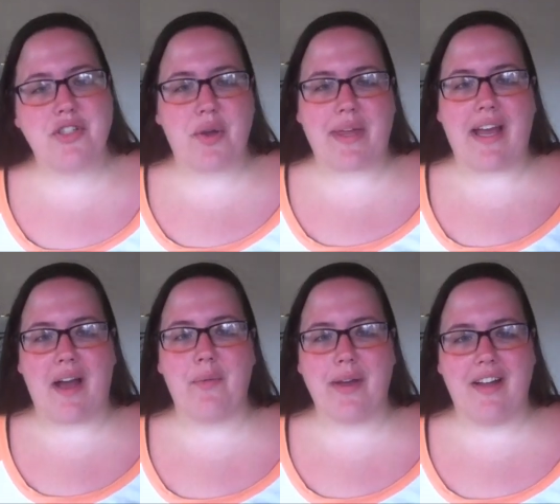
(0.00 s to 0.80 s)
I'm
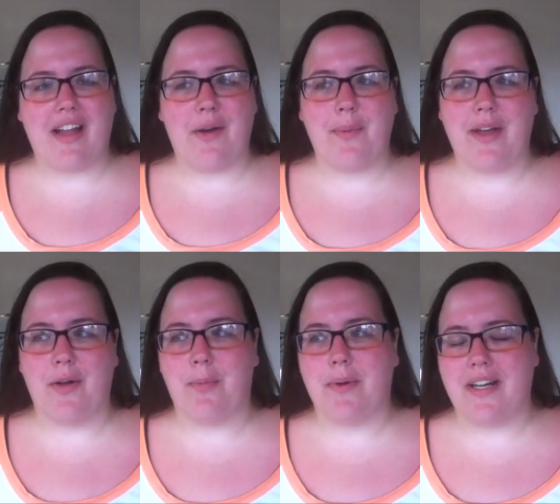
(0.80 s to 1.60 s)
joking. I will. I
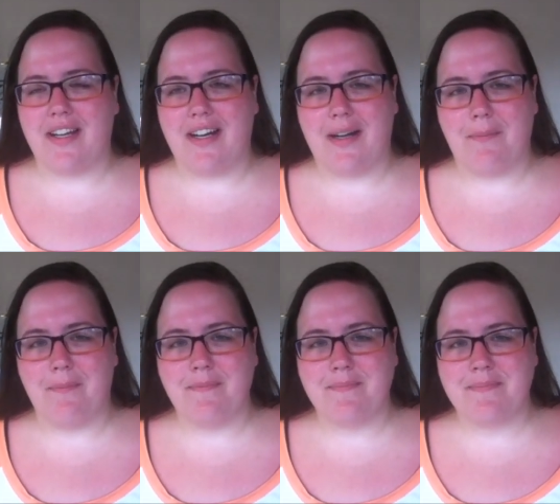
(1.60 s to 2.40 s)
will. But
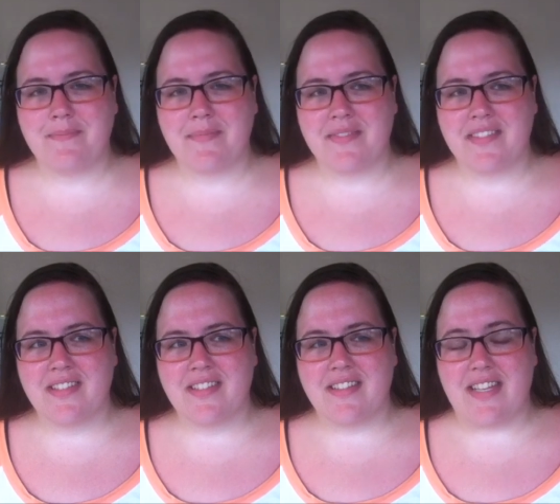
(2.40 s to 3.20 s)
um,
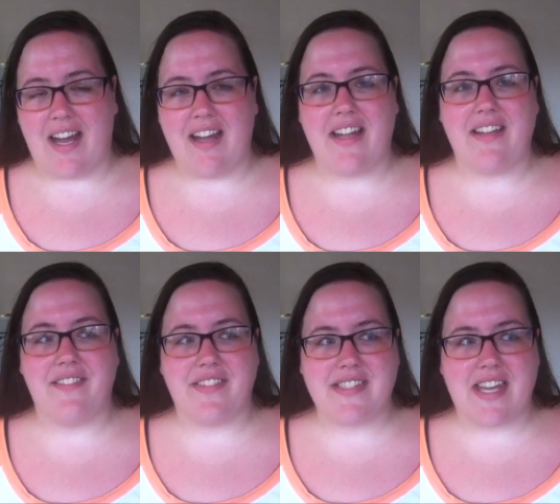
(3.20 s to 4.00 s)
yeah,
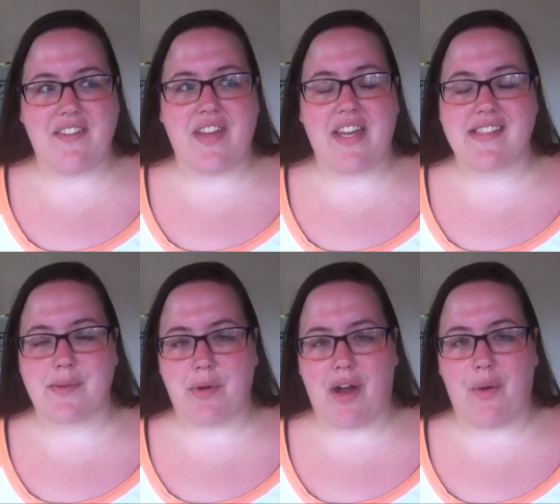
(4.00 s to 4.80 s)
I saving
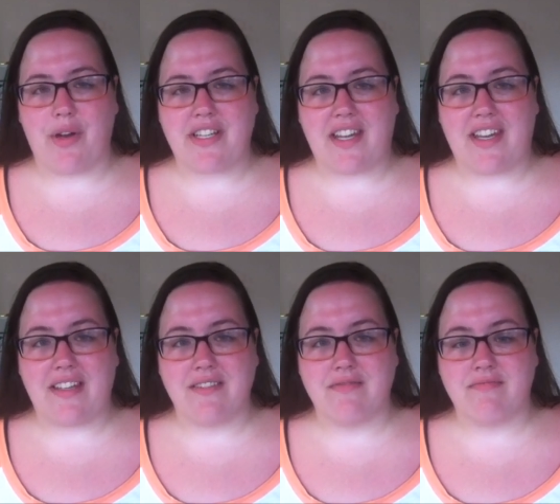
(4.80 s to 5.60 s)
is a
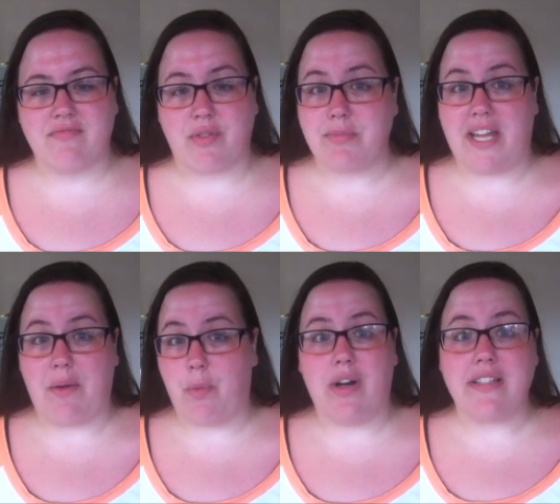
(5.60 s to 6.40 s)
priority from
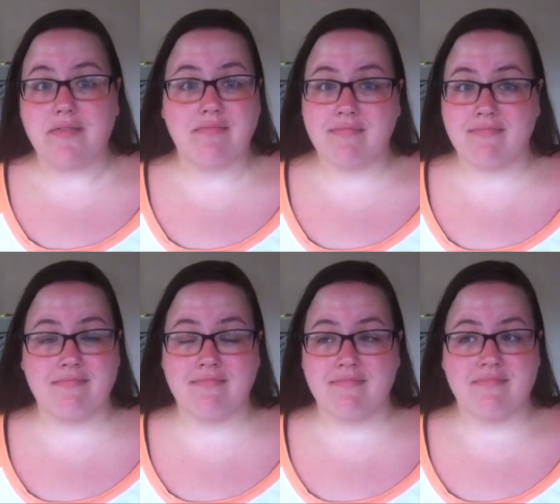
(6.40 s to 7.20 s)
day one.
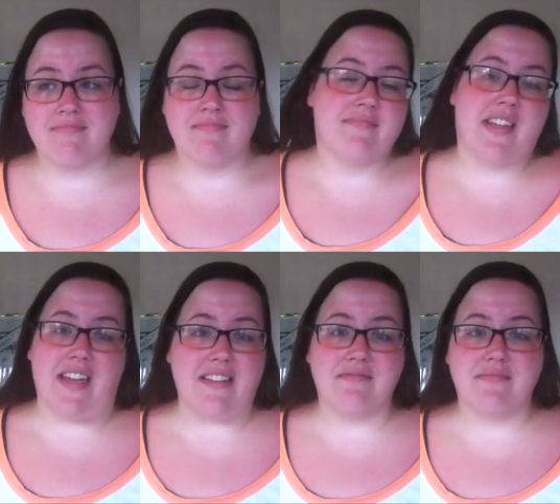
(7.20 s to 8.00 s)

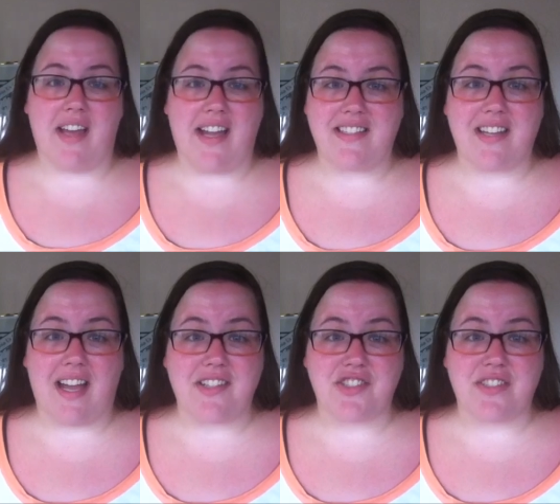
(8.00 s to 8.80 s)
And I,
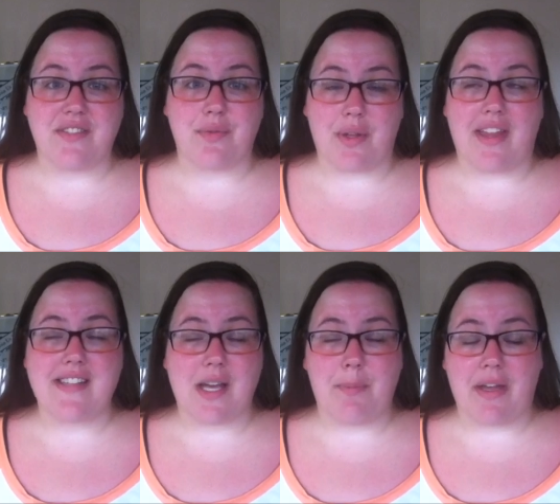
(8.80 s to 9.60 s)
I just didn't
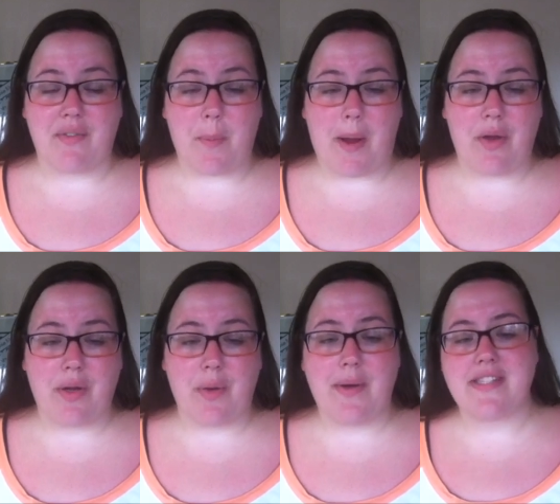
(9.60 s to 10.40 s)
realize how big of a
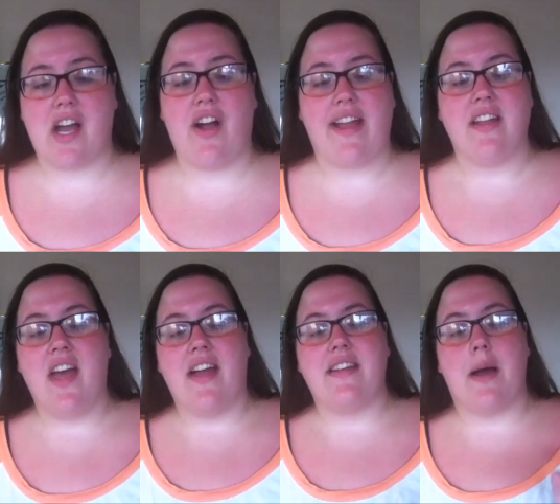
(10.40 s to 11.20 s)
priority it was. All right,
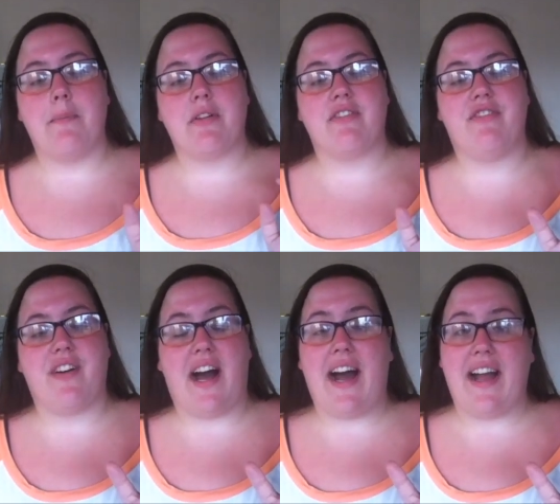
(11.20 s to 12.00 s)
number
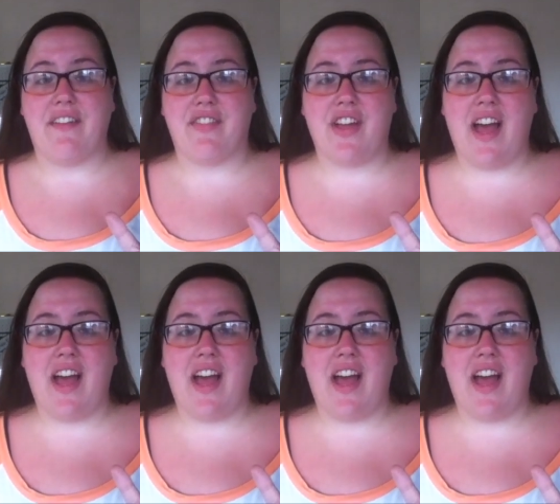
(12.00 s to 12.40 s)
five.